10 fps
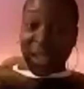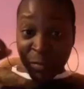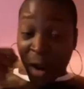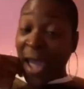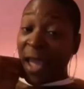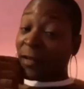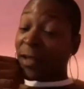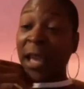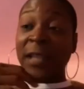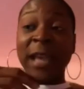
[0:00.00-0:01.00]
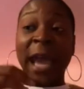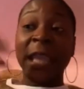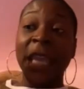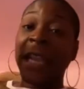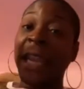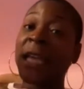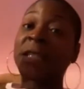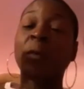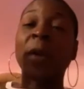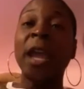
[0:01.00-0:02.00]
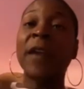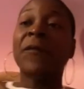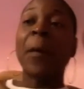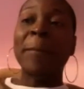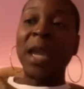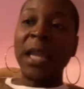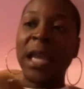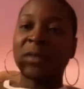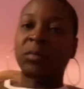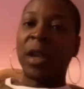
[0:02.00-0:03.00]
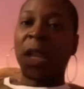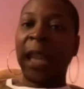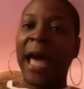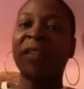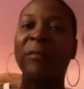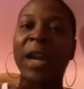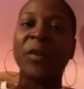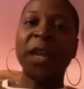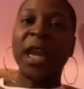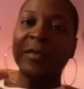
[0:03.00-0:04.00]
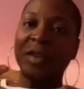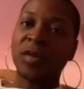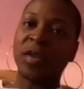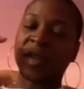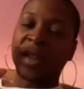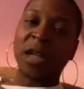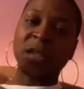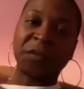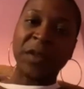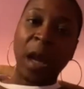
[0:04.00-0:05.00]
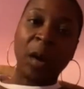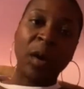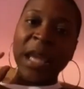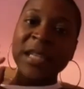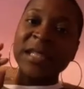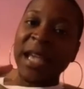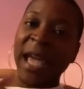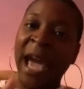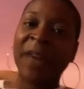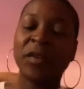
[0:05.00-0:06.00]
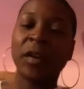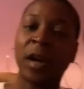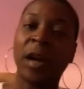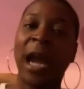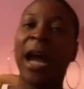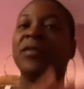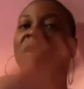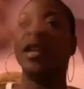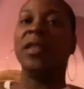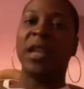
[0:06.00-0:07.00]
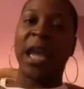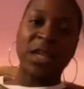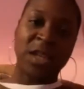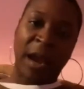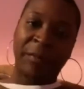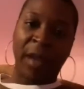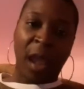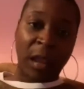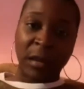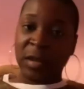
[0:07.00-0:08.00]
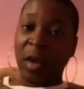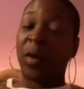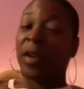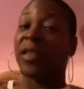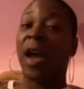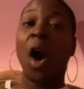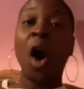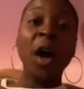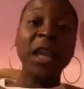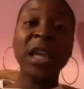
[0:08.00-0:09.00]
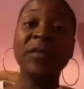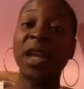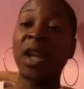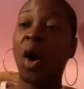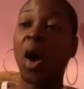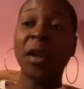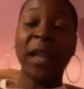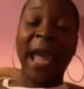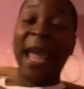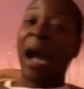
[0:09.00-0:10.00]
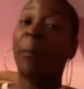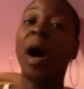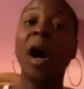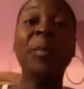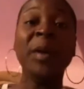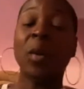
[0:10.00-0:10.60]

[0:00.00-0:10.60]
right. Exactly. And for me, that's when a lot of my creative juices start to flow, is after I've done the day job thing. So all evening, all night, I'm up and